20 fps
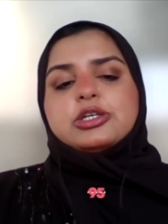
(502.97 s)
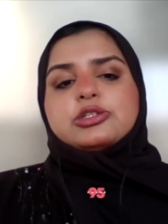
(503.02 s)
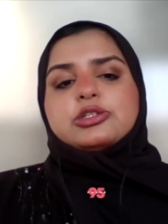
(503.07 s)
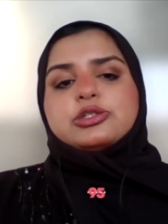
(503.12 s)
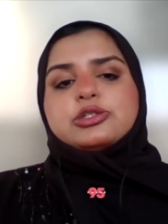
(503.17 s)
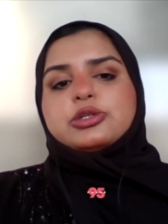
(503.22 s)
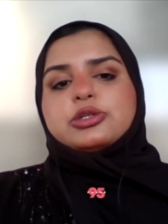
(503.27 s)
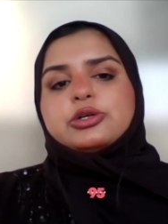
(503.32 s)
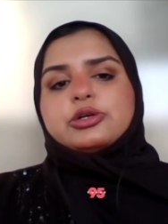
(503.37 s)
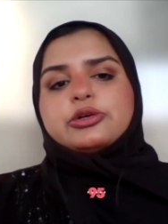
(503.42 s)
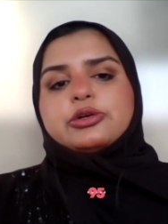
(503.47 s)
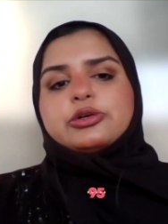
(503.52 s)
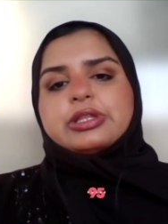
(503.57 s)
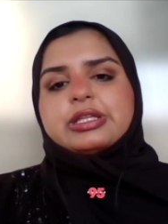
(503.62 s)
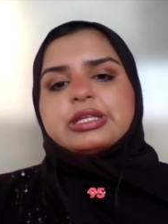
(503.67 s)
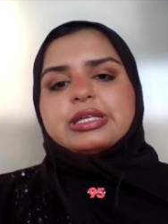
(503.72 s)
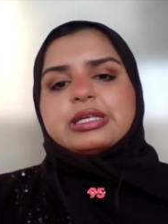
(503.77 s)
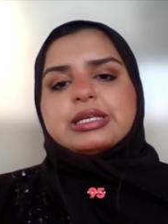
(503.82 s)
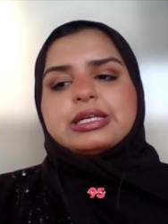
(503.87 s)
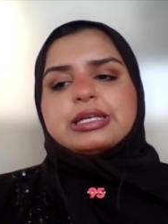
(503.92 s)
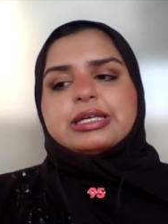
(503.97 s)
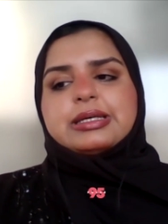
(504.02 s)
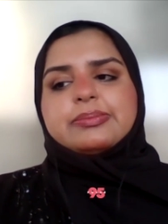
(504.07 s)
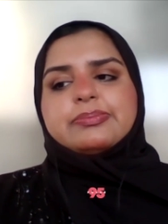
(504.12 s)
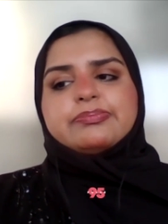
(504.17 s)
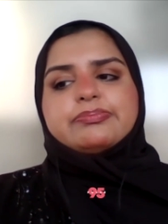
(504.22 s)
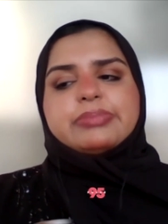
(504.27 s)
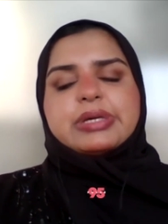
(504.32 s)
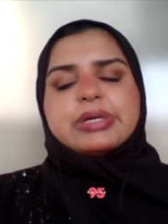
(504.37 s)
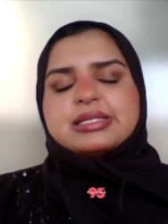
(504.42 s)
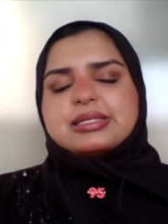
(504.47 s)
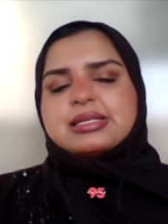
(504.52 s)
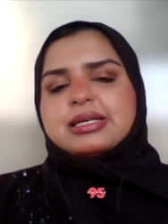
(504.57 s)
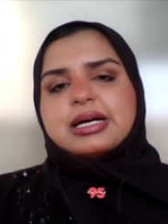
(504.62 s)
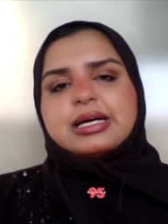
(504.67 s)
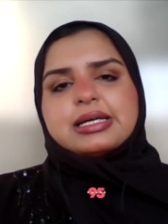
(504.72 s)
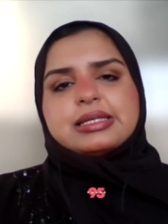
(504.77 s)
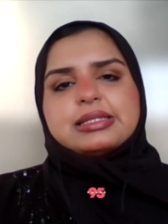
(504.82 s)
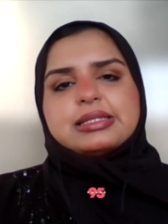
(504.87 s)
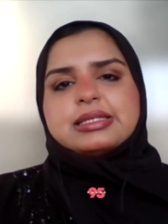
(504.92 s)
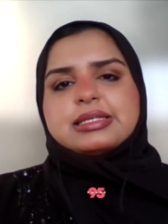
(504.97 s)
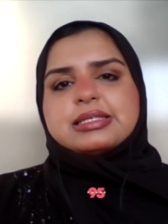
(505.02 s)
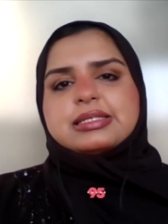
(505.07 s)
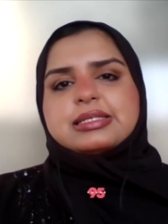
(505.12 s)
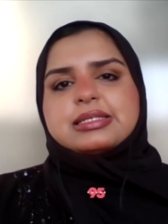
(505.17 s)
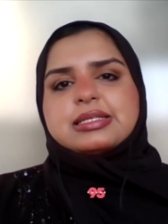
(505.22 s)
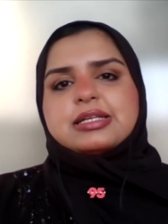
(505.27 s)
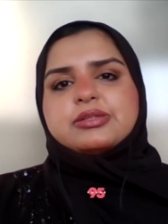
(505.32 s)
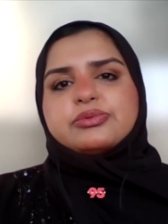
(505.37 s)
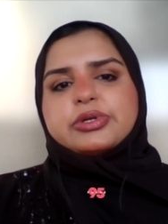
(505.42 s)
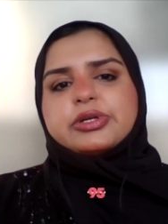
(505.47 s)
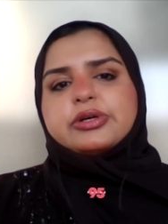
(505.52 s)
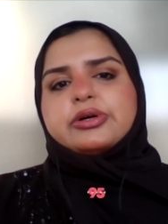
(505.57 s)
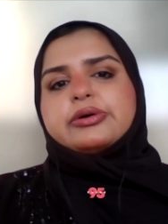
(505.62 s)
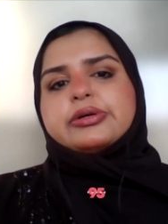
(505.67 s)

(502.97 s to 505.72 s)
So, the basic idea is that we're